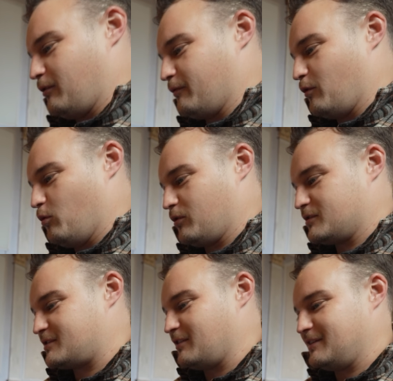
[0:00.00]
of
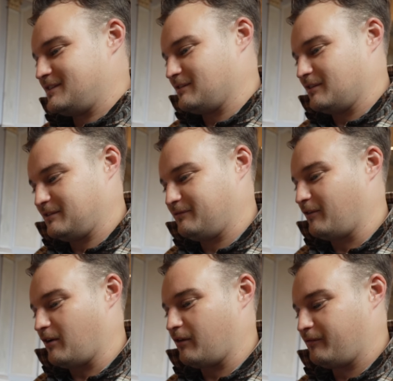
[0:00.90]
August
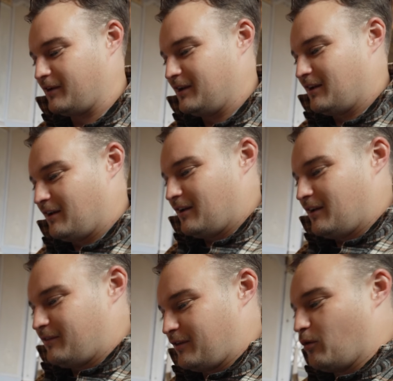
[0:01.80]
1995,
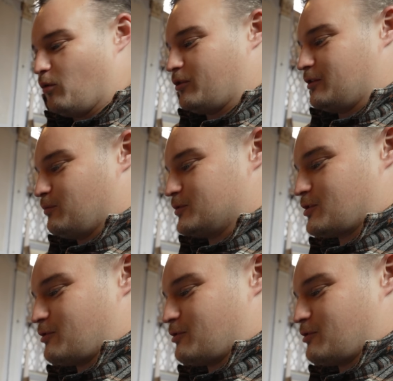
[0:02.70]
the organ was